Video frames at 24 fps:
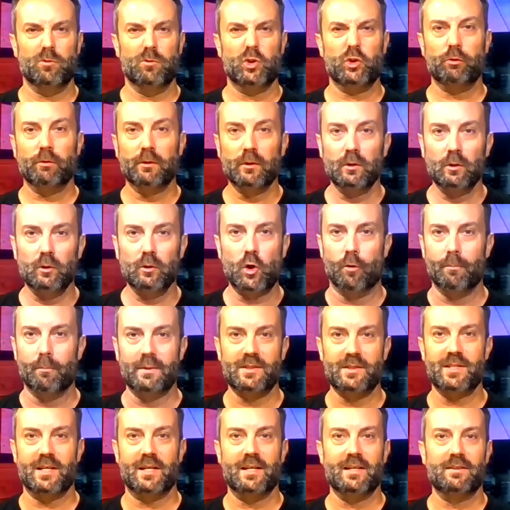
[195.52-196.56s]
shrill
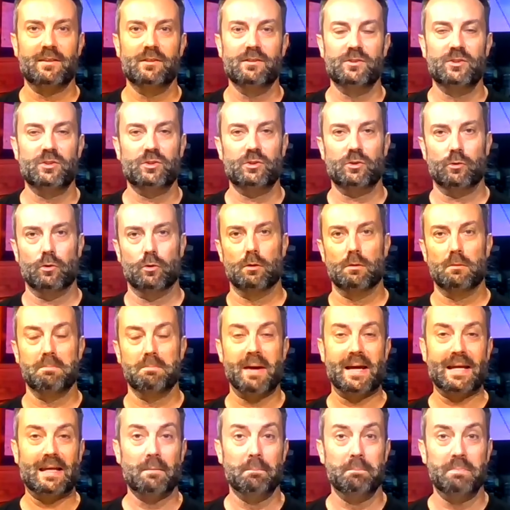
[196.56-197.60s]
commentators who
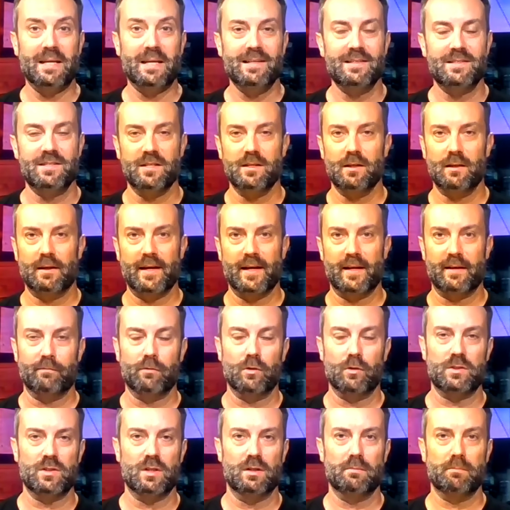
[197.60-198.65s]
make a big deal out of
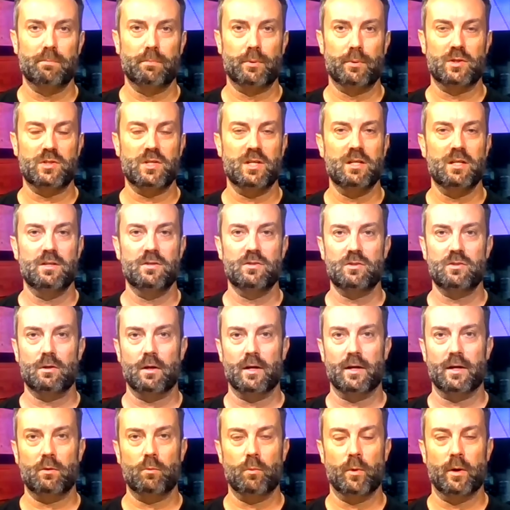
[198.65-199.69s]
it and pretend
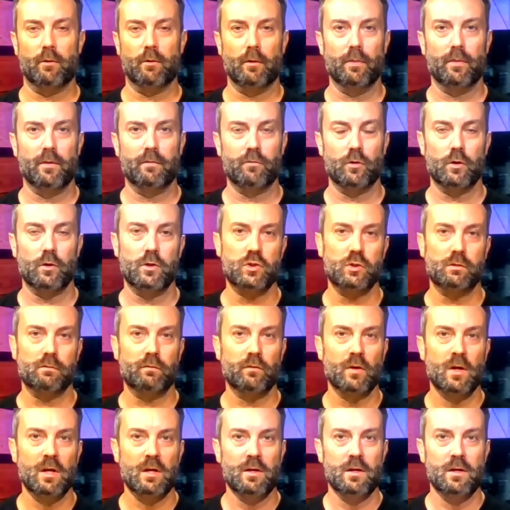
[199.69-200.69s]
like we're on the verge of